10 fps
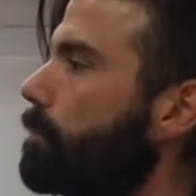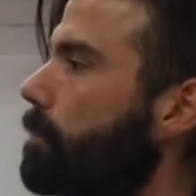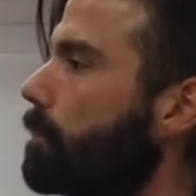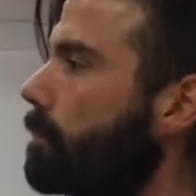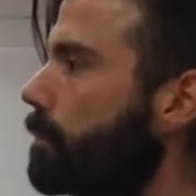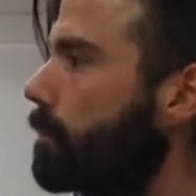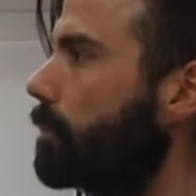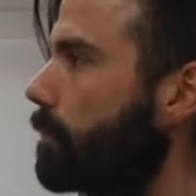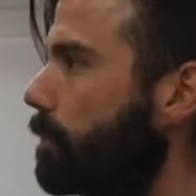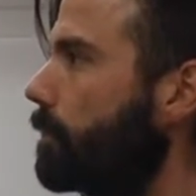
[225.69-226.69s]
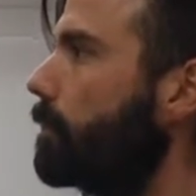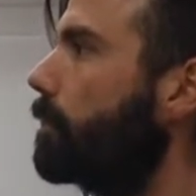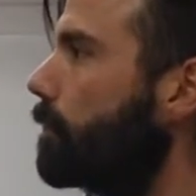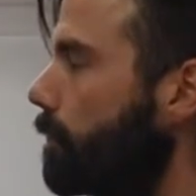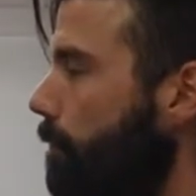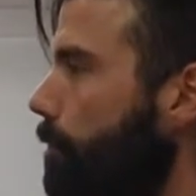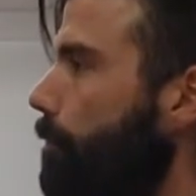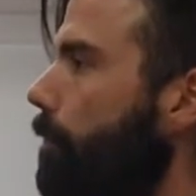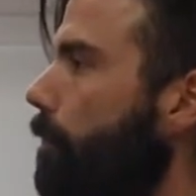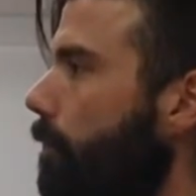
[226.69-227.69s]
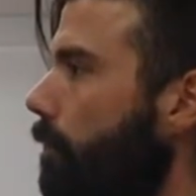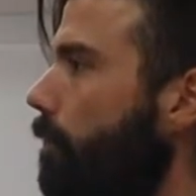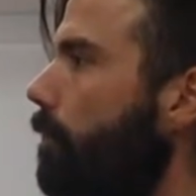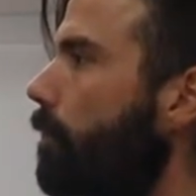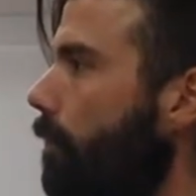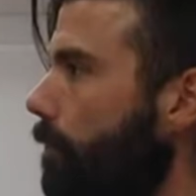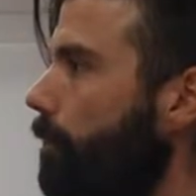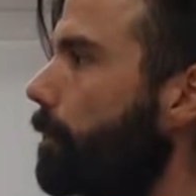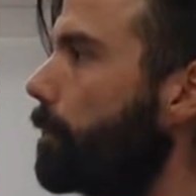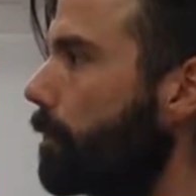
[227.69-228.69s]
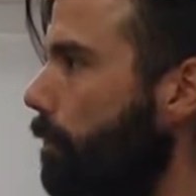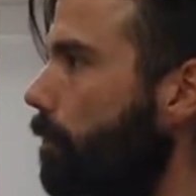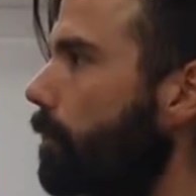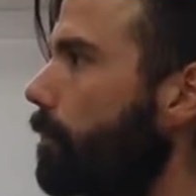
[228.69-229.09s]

(silent)